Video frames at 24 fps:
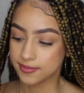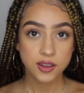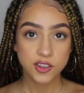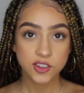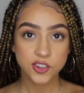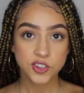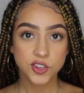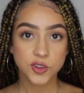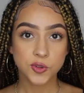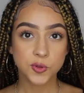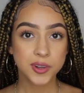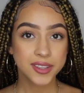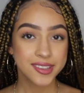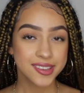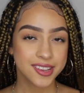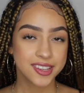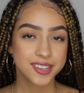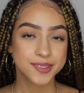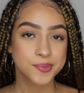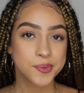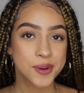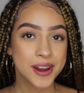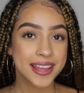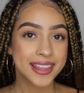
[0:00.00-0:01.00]
So once I
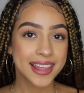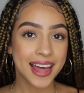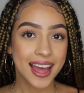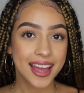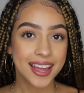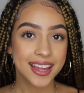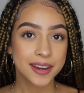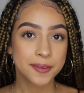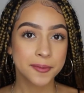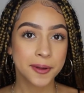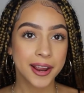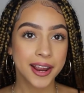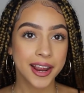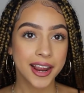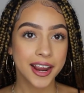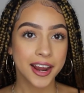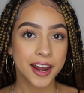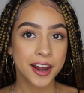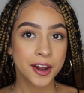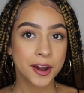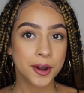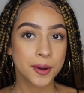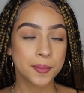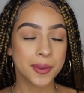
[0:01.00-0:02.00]
spray that in my
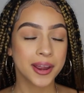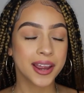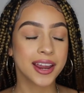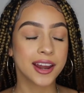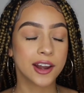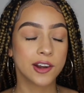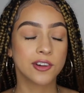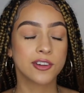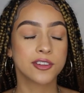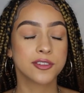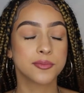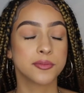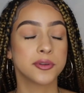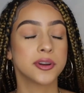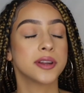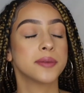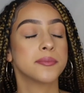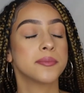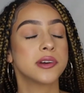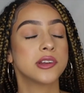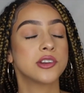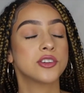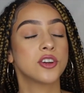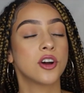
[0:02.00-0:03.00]
hair is pretty
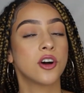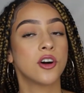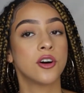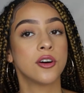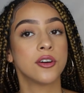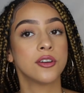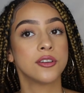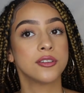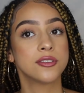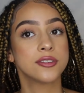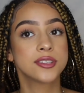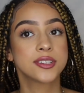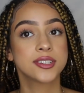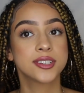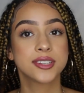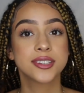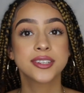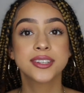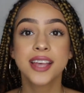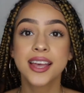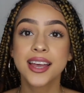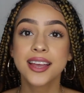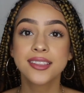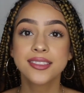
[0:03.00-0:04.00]
much all
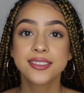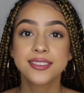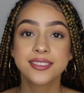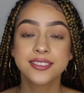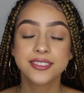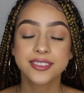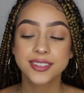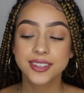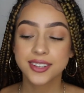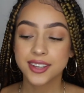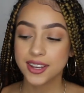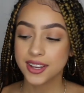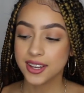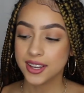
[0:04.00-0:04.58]
set.